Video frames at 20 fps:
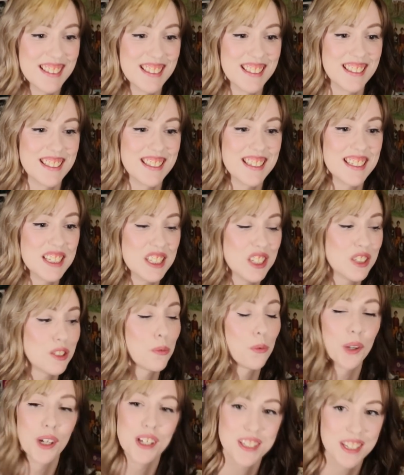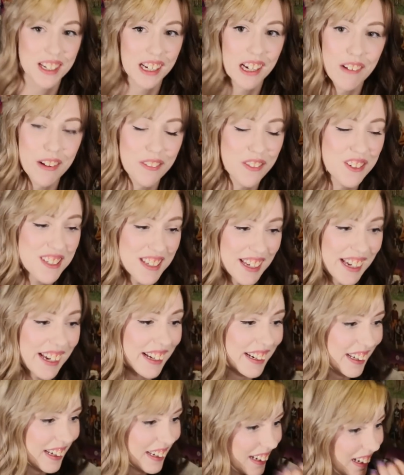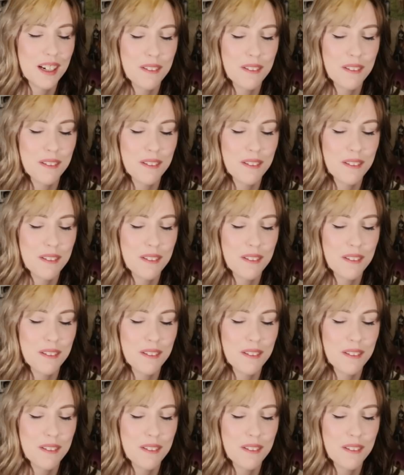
is the worst thing I've ever seen.